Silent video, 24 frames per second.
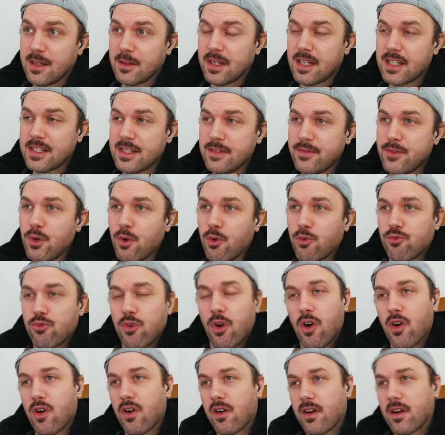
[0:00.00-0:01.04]
Because if you're
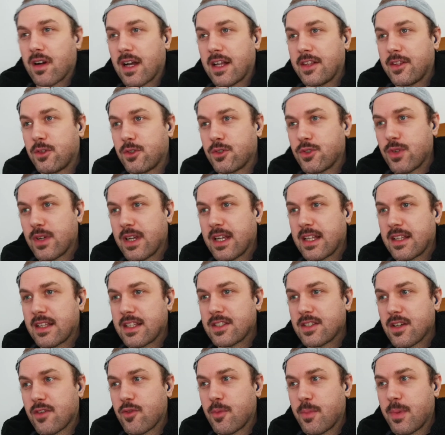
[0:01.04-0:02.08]
wrong and you're treating
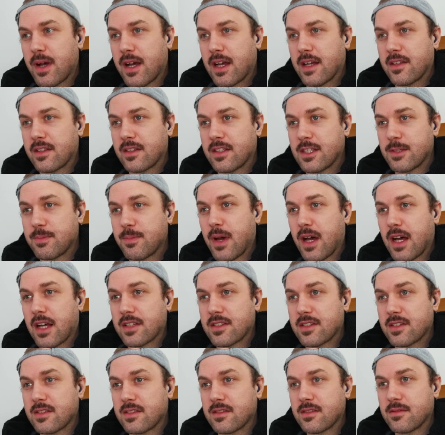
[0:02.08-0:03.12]
this
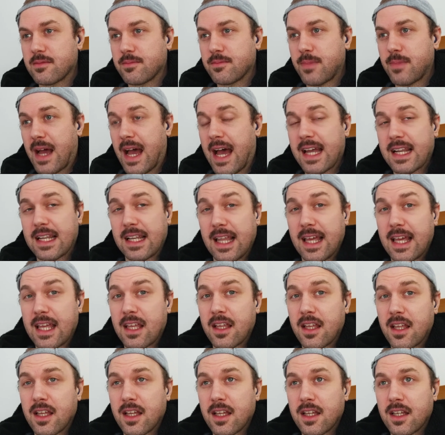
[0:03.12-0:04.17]
person badly,